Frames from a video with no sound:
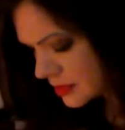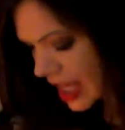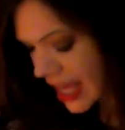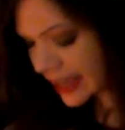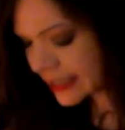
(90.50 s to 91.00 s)

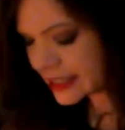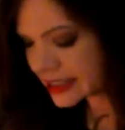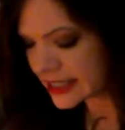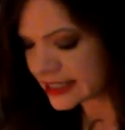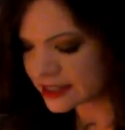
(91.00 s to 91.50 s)
I didn't
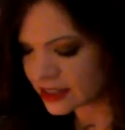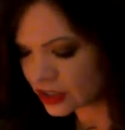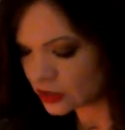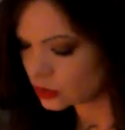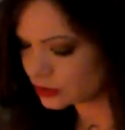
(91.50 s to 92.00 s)
consider
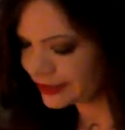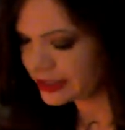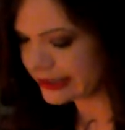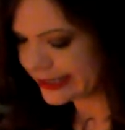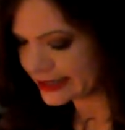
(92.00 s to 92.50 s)
your
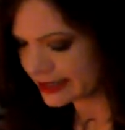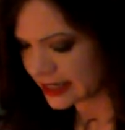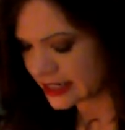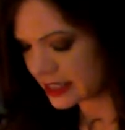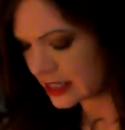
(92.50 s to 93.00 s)
feelings.
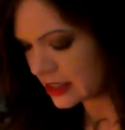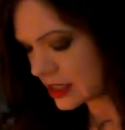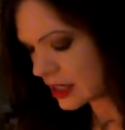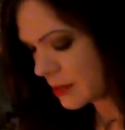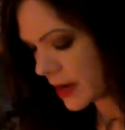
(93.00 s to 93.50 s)
I didn't
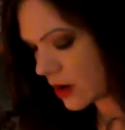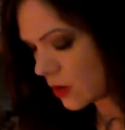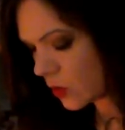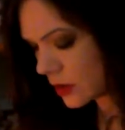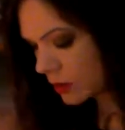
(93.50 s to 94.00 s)
think about
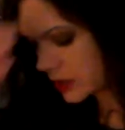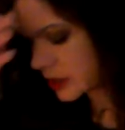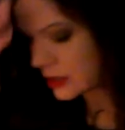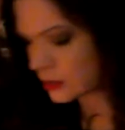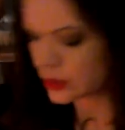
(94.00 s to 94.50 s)
what
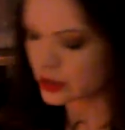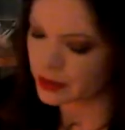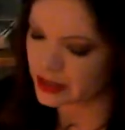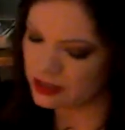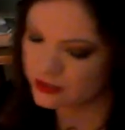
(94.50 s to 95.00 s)
would work
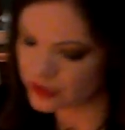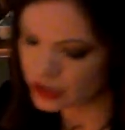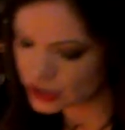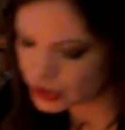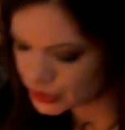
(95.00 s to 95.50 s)
best for
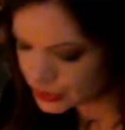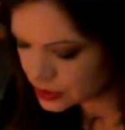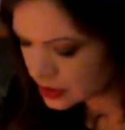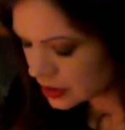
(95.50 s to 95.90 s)
you.